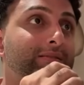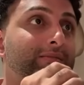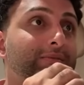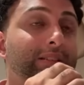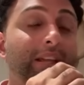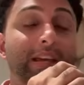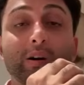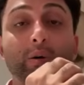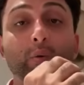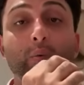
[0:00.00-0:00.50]

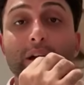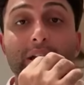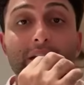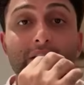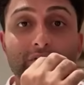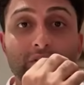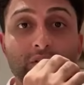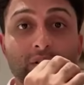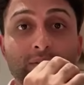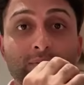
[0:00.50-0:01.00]
take away
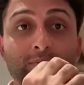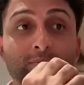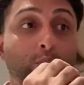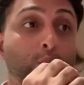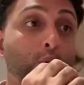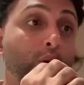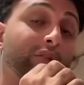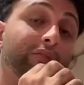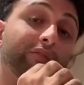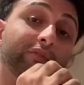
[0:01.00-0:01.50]
from
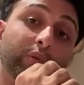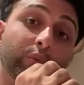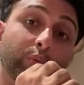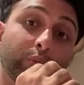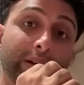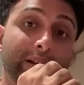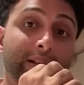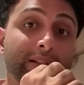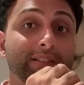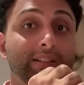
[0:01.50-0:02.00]
more of the
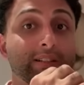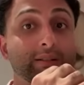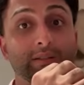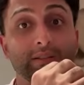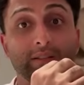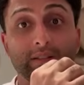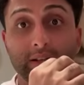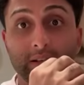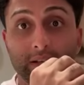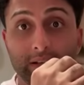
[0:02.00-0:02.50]
wins and
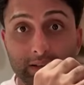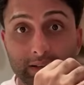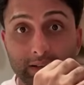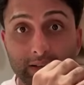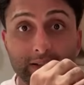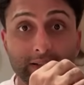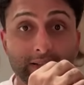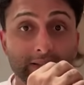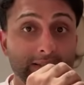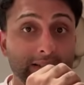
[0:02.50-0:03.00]
the
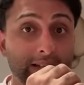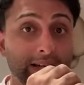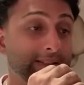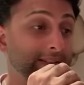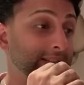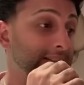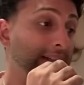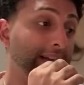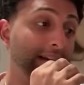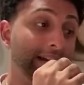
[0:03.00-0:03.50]
good
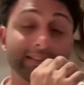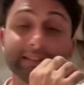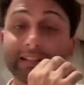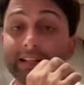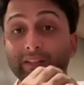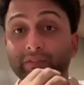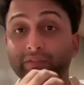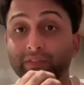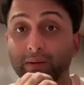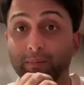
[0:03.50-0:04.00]
sides. And like I
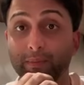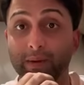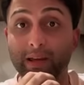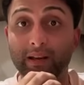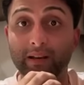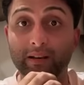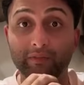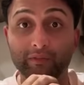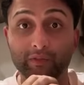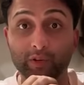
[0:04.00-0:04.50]
said, if they
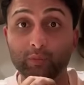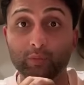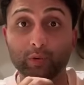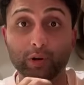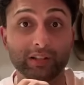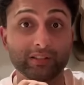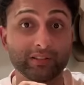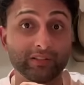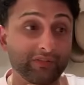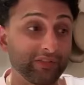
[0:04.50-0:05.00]
make a few more
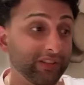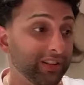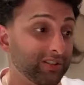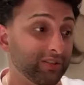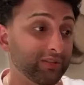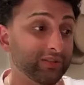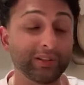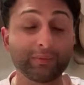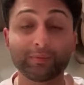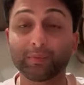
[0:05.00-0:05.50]
extra free
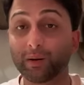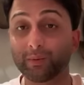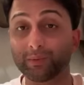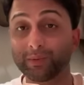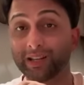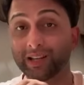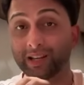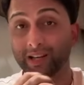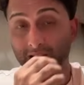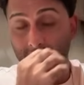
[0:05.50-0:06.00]
throws, they
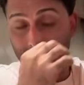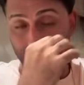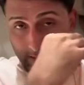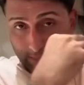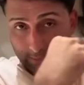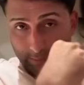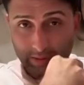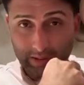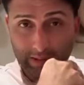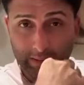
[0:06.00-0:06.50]
probably
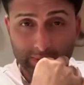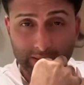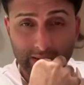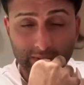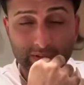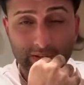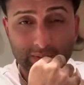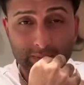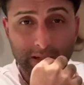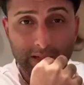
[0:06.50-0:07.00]
put
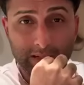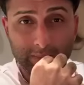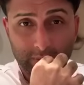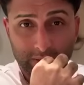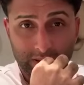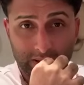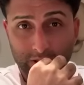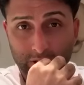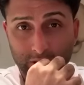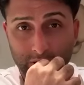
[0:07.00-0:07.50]
themselves in a better
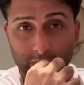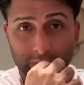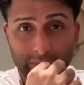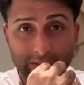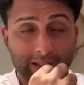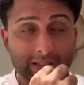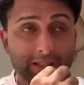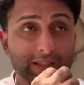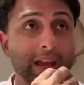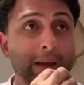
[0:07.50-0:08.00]
position to win
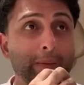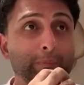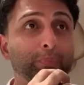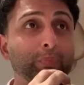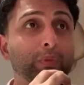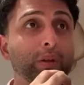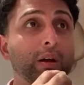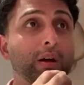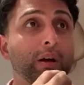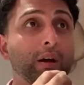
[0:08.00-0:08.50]
this game.
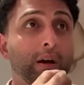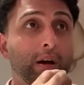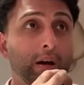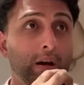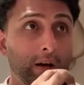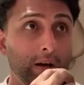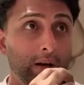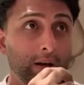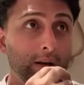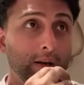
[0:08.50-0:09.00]

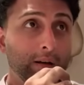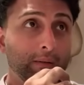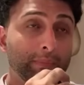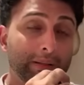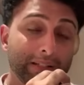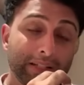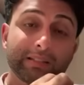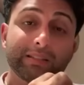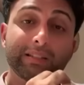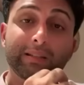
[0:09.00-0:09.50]

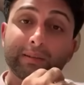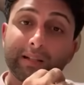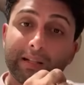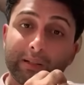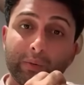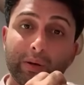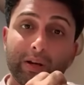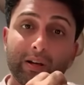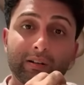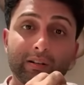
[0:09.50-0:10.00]
But it seemed
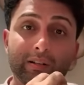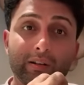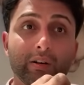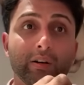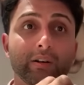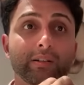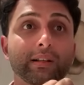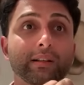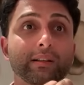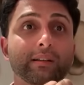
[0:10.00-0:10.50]
that way early
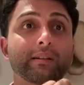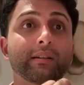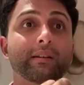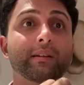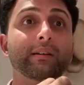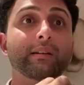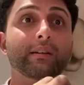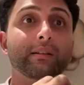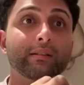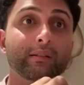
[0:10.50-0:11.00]
on, that
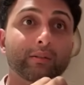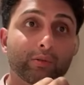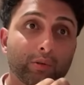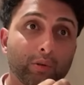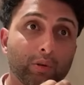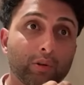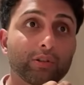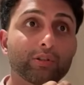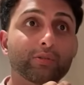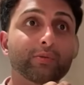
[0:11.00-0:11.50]
the
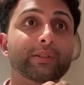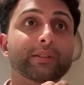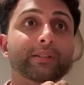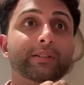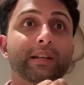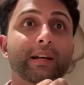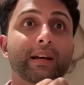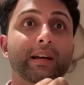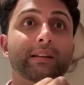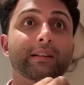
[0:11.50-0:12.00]
roles were
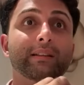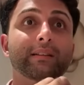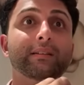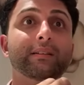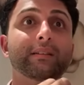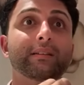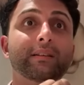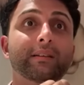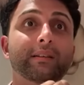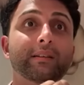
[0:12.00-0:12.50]
set.
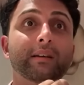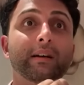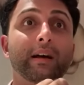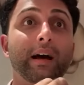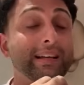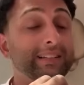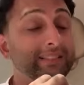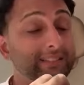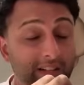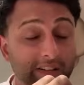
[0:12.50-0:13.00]

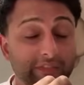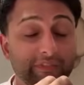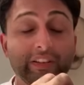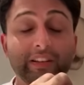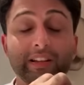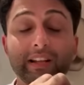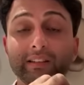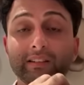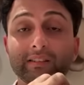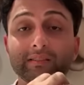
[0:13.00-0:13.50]
I still
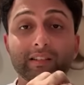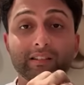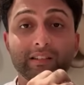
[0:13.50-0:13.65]
feel like they're the